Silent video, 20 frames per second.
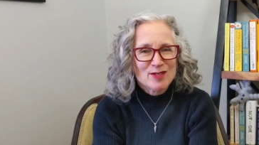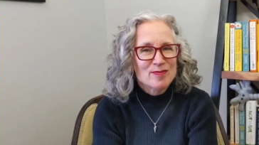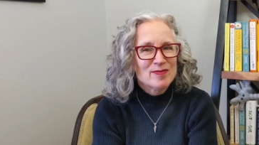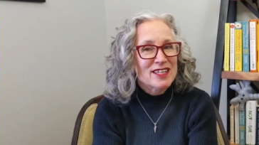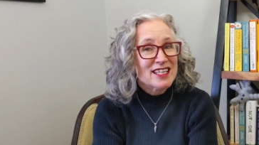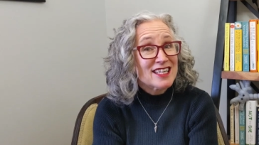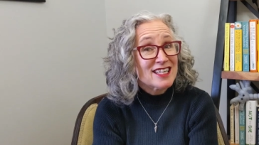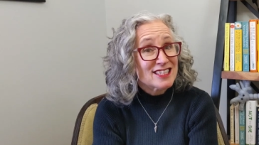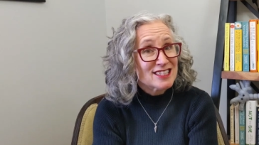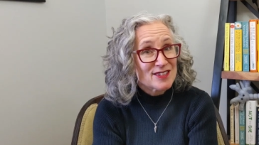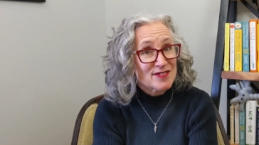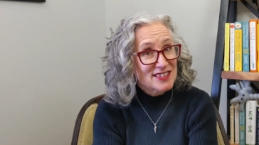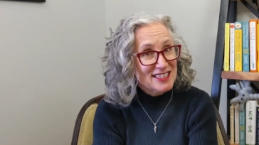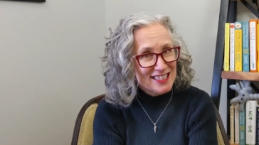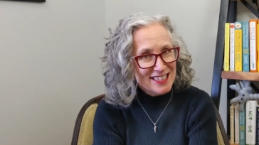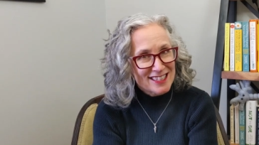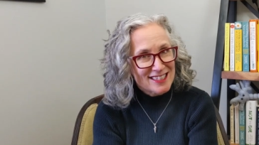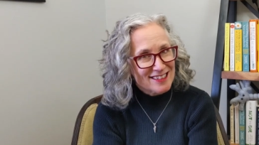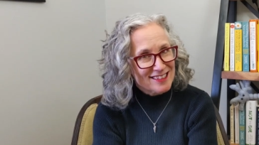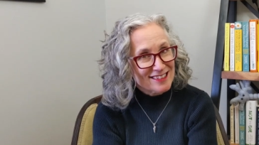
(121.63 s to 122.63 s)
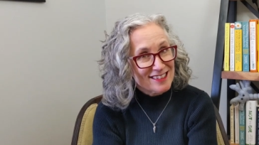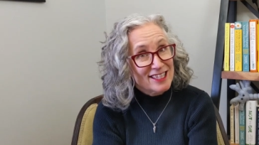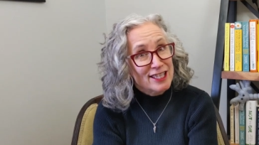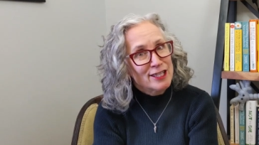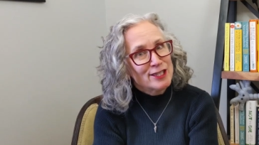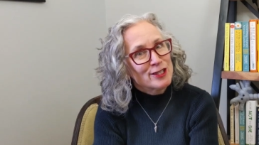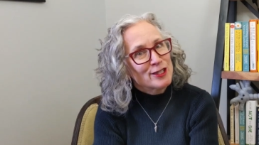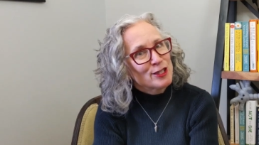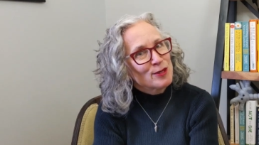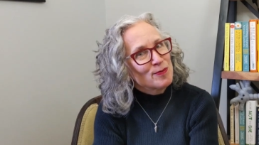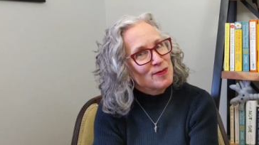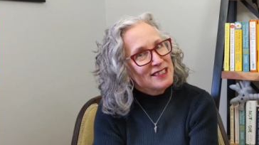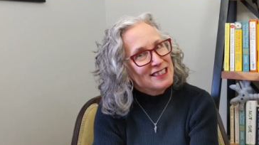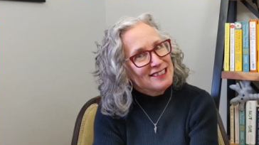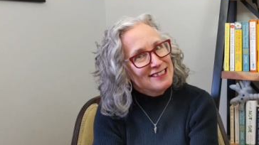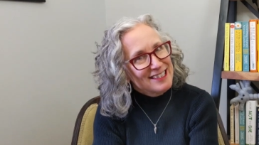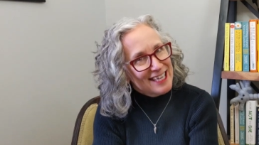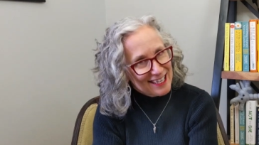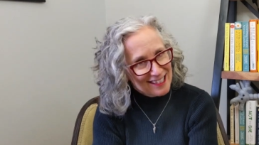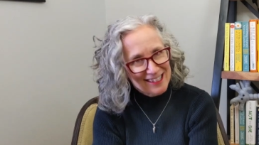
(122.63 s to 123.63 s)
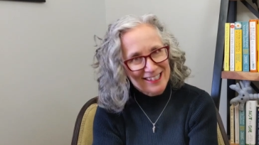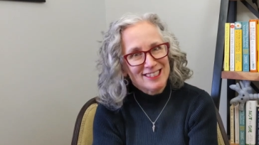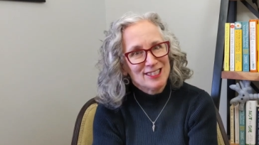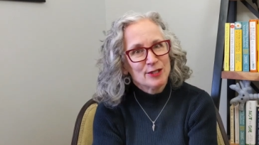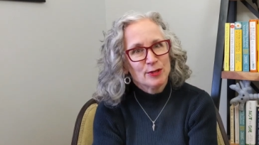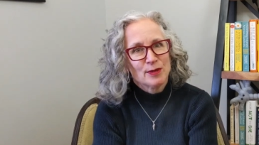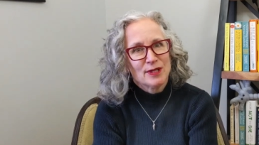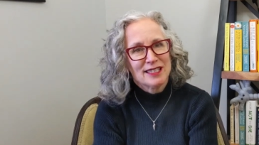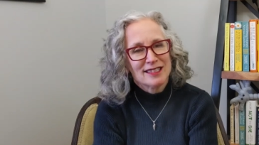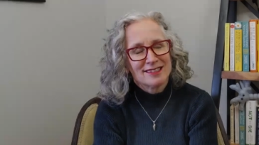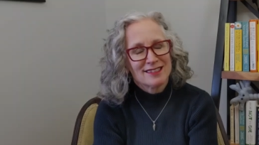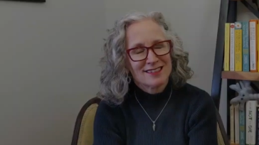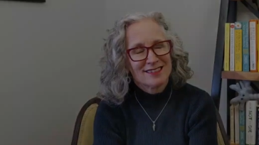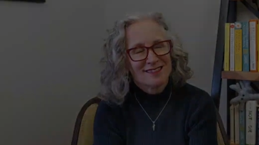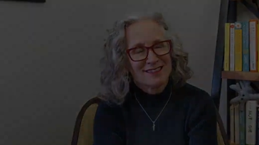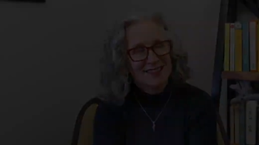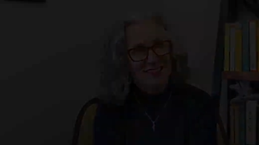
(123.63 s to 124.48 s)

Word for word: because if it didn't, it could be deadly to us.